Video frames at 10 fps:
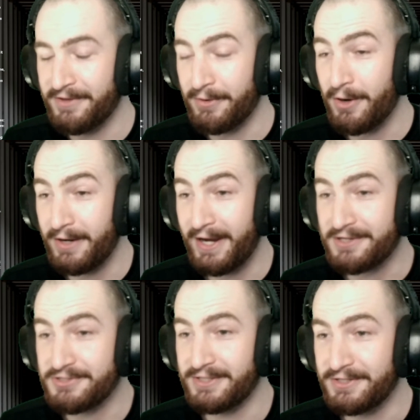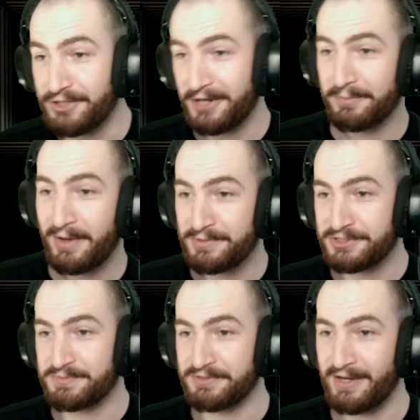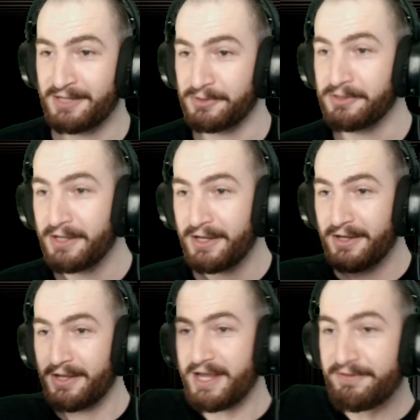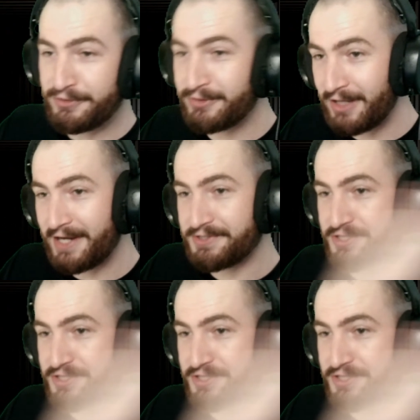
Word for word: there are actually channel memberships available if you'd like to